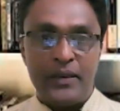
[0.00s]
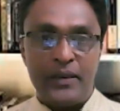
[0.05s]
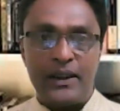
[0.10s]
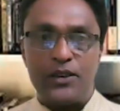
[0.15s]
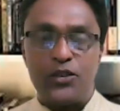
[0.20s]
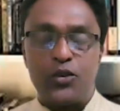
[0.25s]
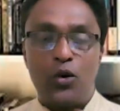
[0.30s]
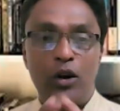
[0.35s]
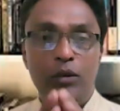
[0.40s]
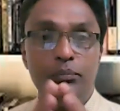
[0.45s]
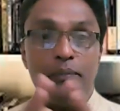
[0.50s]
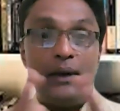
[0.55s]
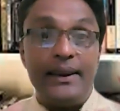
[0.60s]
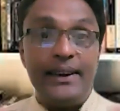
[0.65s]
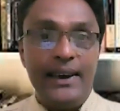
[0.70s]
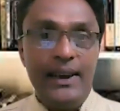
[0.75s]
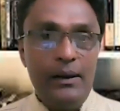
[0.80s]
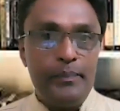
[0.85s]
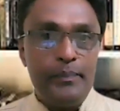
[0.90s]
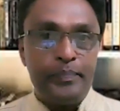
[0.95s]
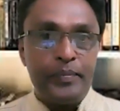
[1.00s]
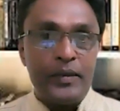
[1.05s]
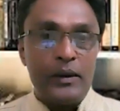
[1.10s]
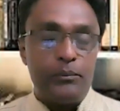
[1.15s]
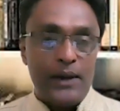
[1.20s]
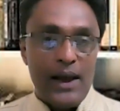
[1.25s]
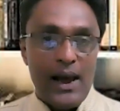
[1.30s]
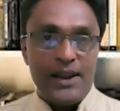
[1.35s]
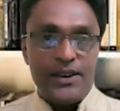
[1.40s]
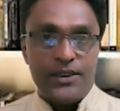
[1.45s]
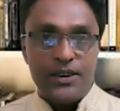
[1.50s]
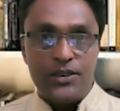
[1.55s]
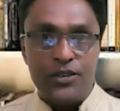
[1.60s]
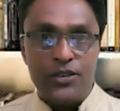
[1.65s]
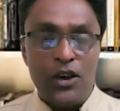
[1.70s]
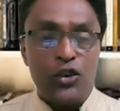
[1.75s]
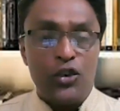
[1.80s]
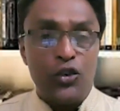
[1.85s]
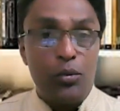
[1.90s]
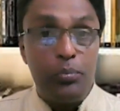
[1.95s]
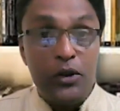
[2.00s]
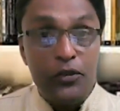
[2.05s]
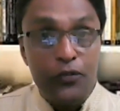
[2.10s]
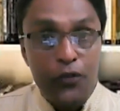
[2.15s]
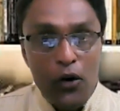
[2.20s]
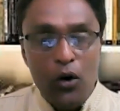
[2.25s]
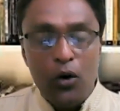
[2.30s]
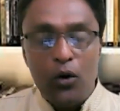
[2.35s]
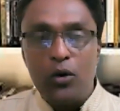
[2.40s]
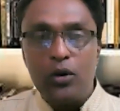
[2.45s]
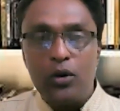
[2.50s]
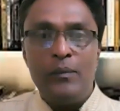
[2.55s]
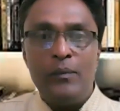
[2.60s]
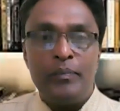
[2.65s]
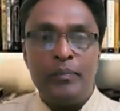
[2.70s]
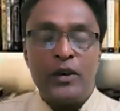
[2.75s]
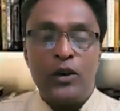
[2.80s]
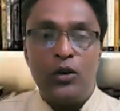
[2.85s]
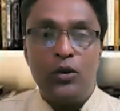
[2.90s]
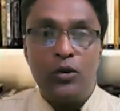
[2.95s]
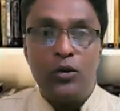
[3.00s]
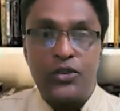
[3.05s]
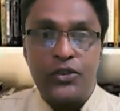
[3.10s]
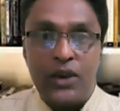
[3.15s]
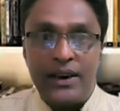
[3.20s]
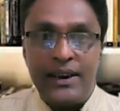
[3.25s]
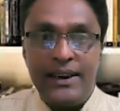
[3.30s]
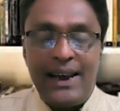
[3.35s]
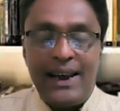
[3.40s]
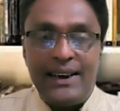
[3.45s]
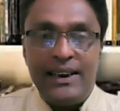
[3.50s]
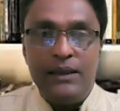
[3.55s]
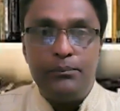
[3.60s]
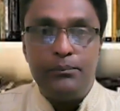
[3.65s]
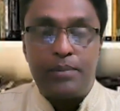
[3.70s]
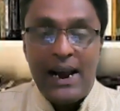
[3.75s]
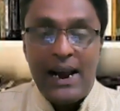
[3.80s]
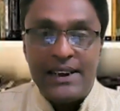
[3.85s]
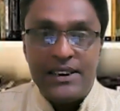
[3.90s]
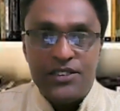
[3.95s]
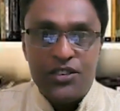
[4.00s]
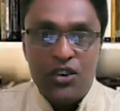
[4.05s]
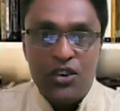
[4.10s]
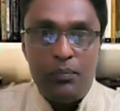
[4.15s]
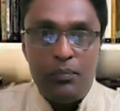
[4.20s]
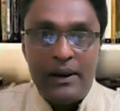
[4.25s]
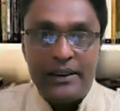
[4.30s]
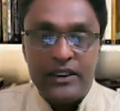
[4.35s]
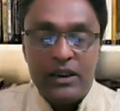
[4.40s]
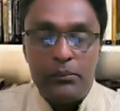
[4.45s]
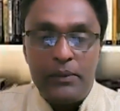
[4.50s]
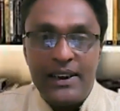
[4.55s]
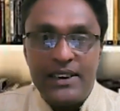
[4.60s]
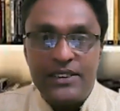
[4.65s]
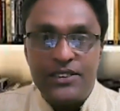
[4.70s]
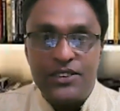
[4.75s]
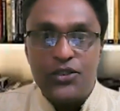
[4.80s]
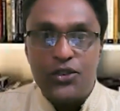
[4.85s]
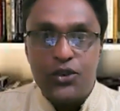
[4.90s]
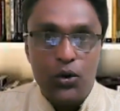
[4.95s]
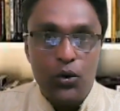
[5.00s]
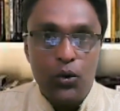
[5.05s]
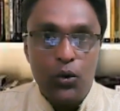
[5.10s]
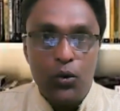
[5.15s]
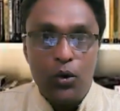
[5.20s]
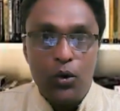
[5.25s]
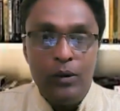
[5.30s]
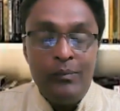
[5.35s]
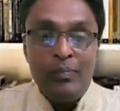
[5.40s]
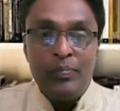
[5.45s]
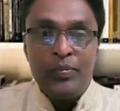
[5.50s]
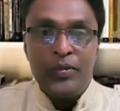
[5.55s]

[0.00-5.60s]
It has got many branches. So before you study any branches of mathematics in school,